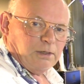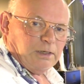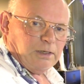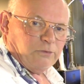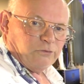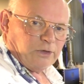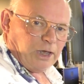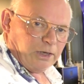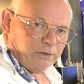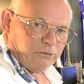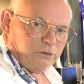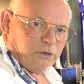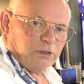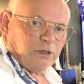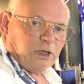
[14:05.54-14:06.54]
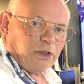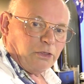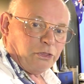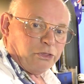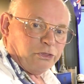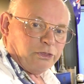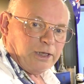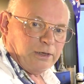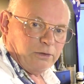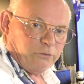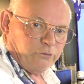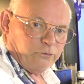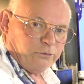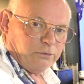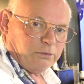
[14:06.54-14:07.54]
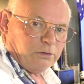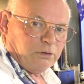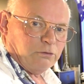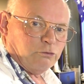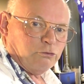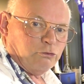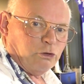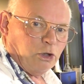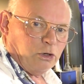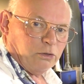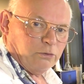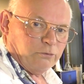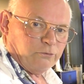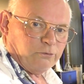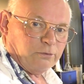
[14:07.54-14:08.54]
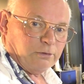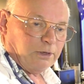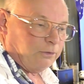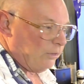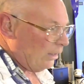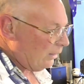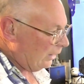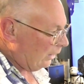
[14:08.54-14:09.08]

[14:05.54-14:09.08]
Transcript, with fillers: is under $1,000. Now that